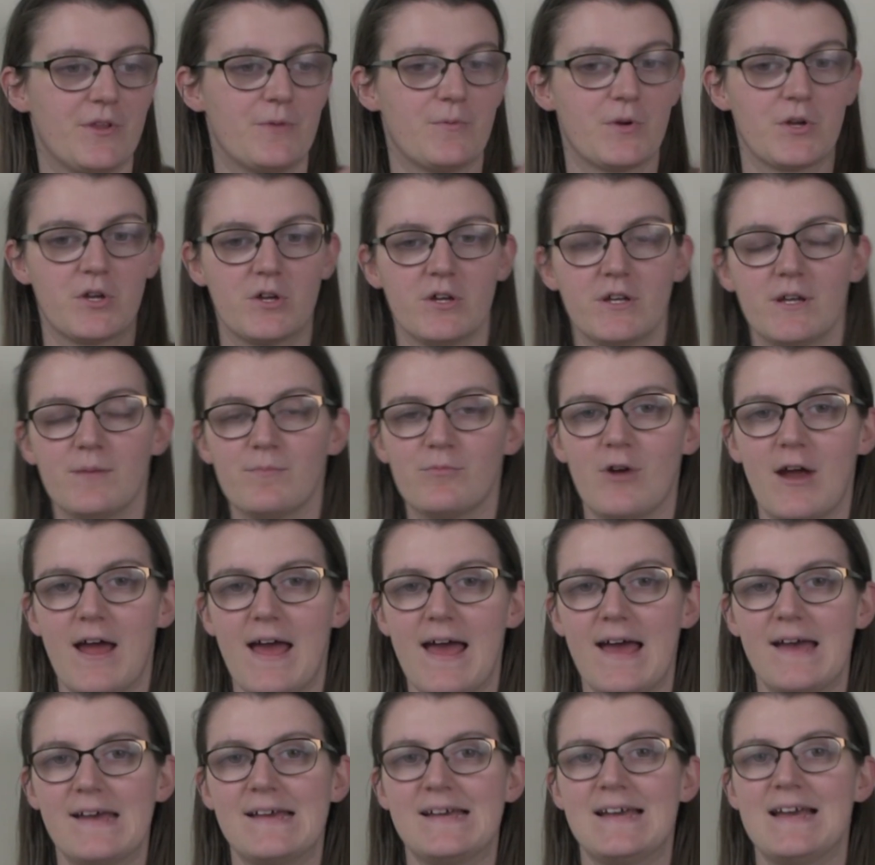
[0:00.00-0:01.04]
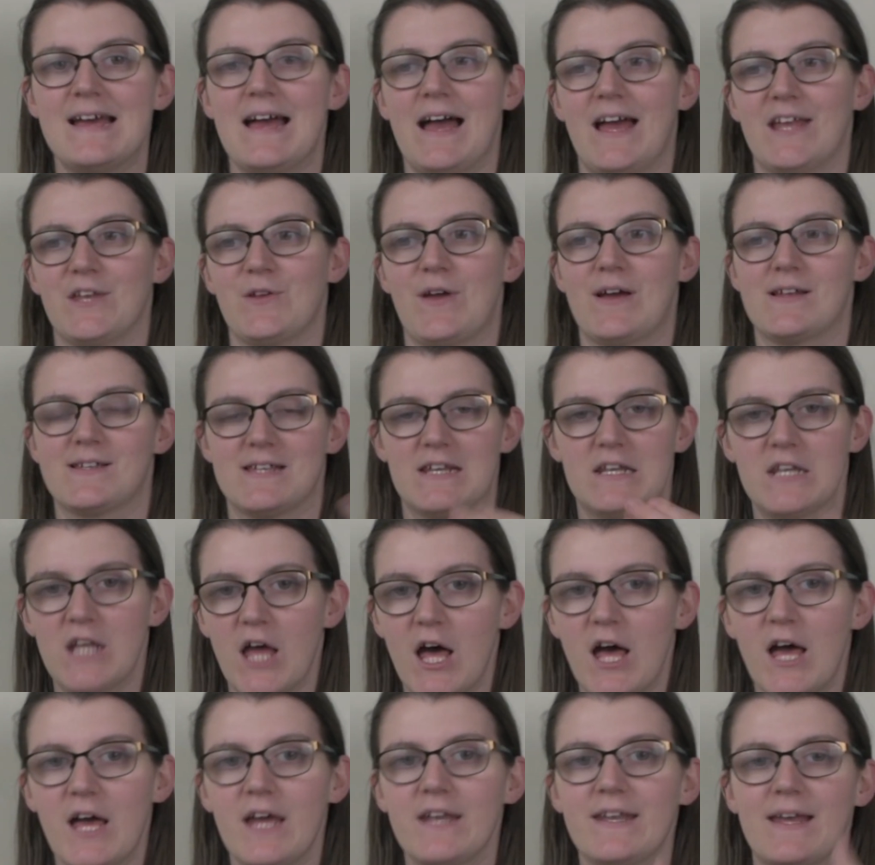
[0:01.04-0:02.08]
that were good at prayer and you had to
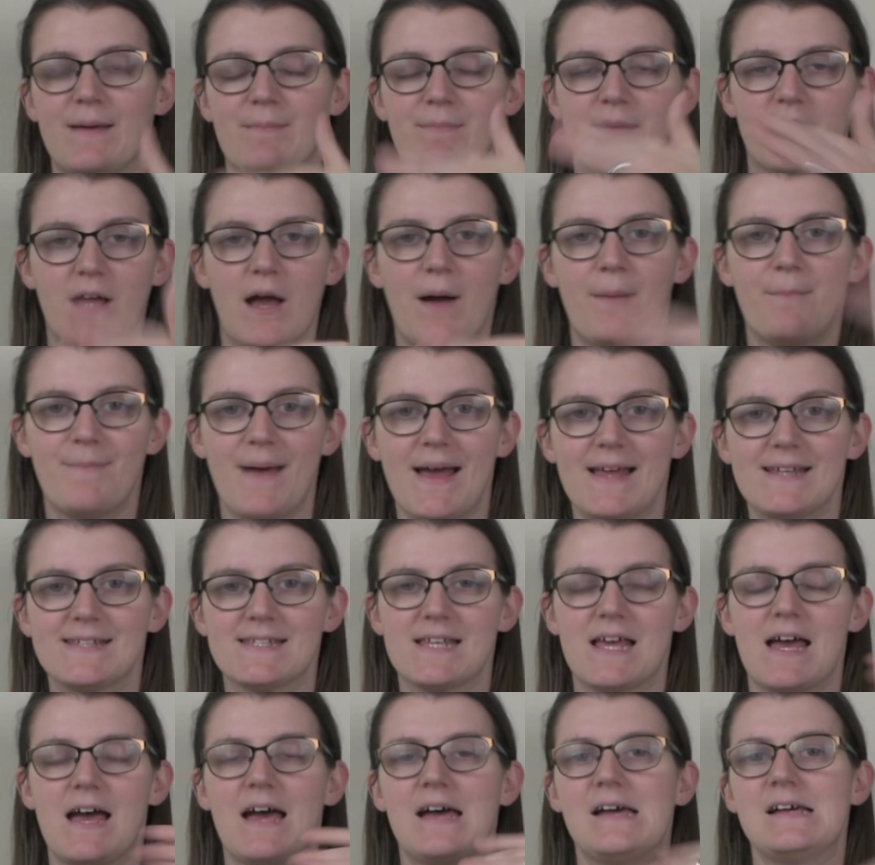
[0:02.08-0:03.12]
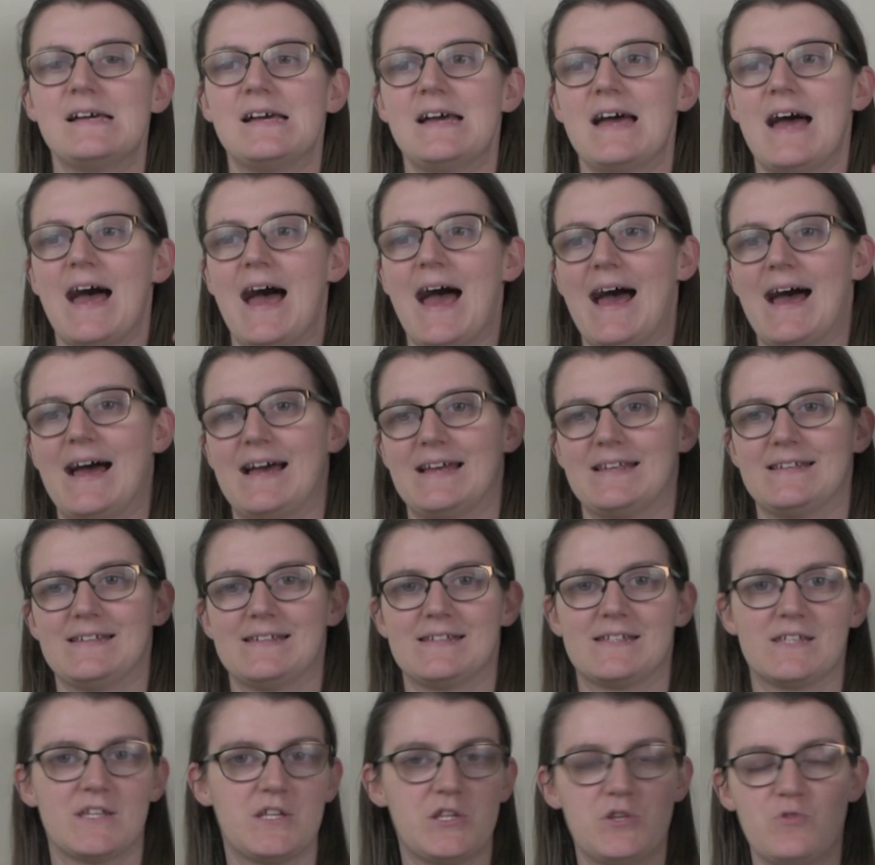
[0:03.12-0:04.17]
learn and become better
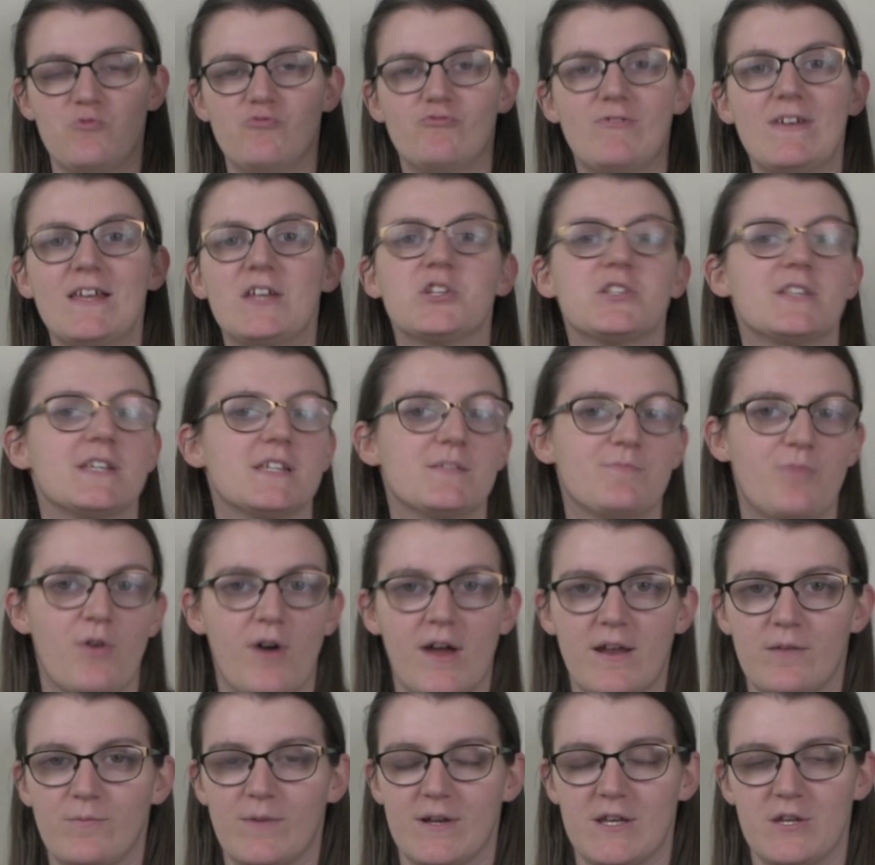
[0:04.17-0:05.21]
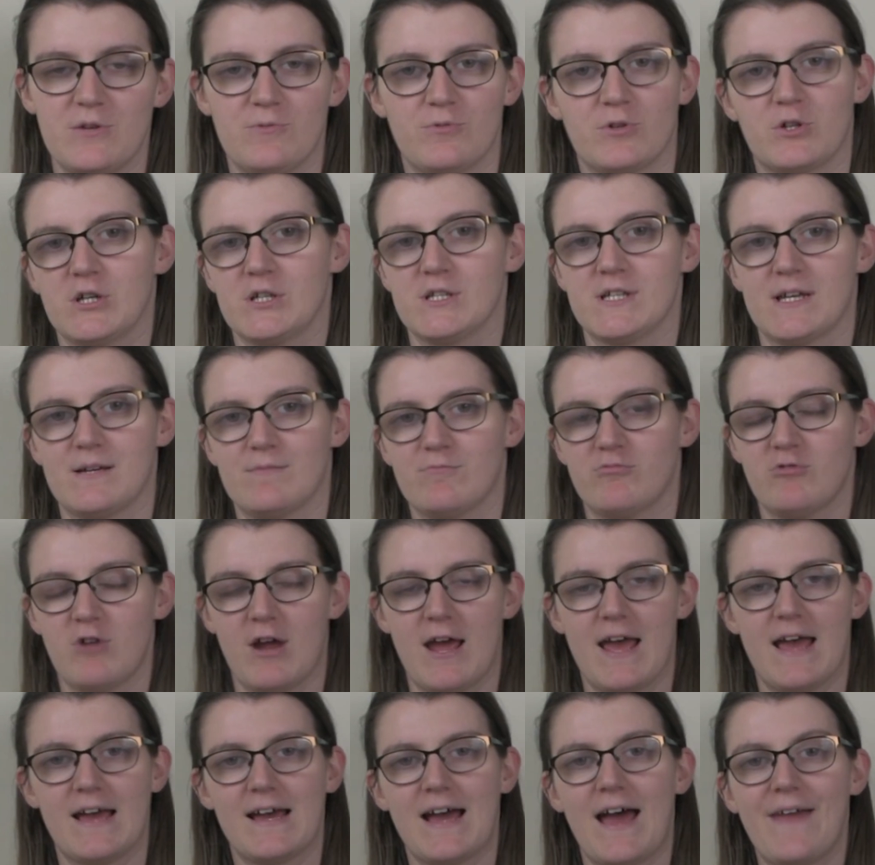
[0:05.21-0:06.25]
and you reached this point when you were good at
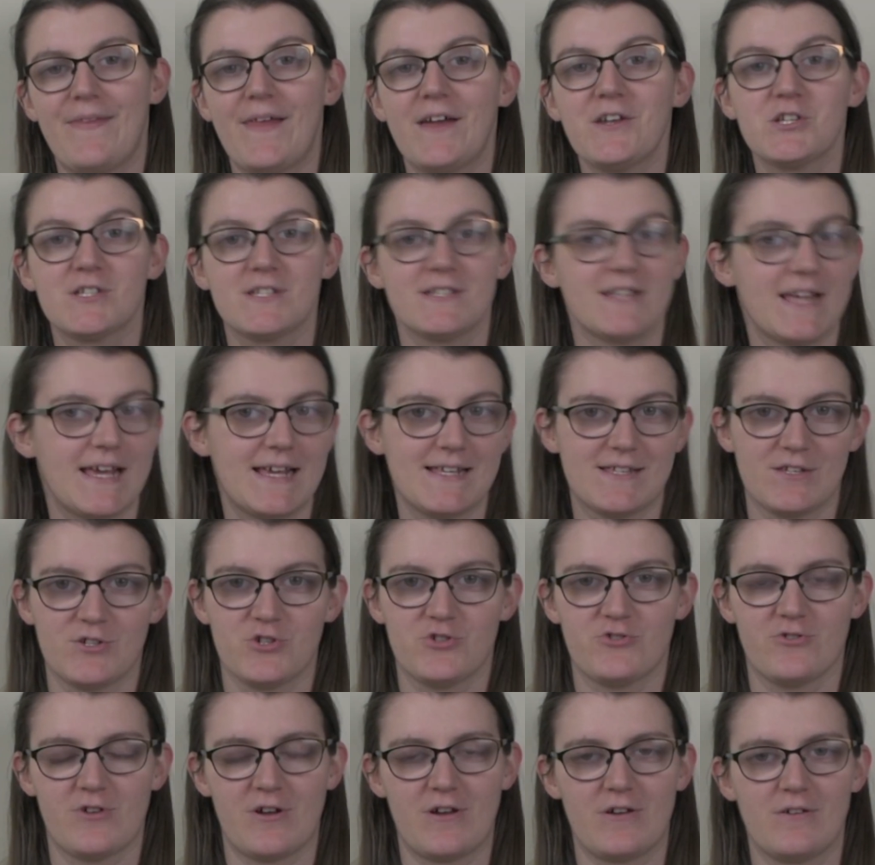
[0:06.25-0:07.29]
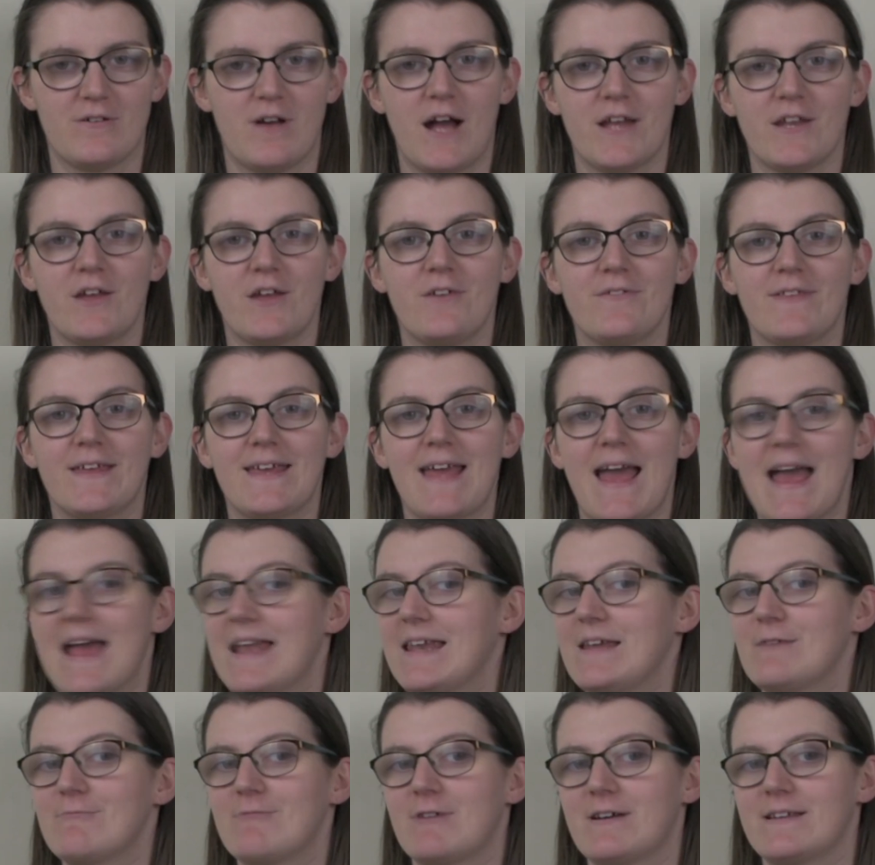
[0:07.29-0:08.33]
prayer. And that just isn't true. I don't think
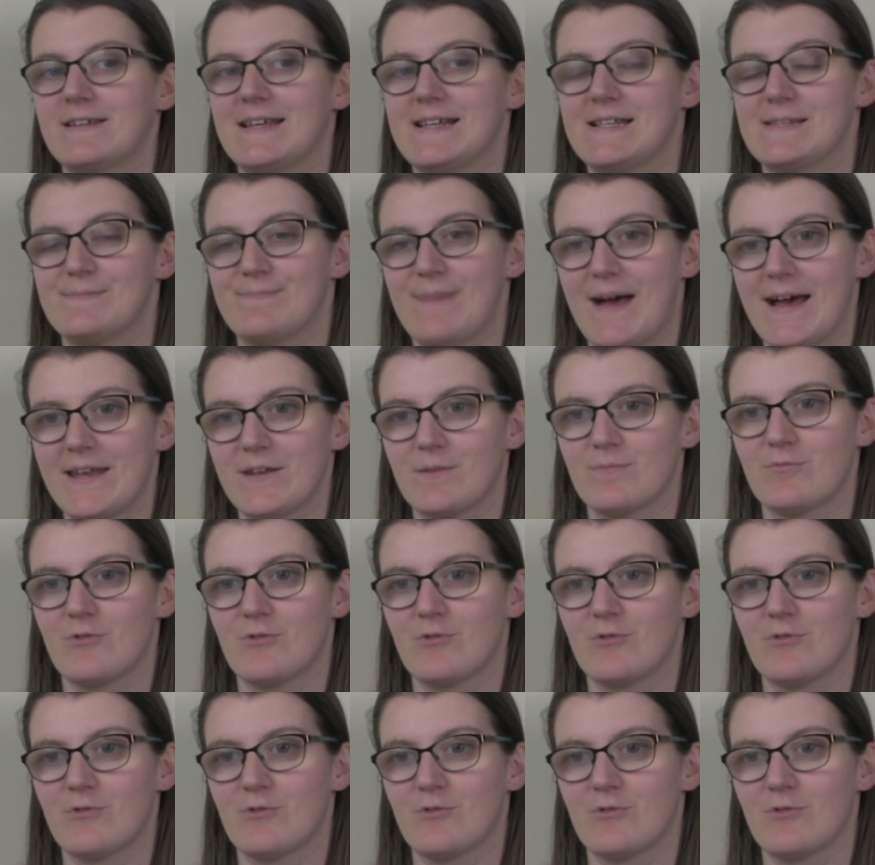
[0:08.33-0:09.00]
anyone is bad at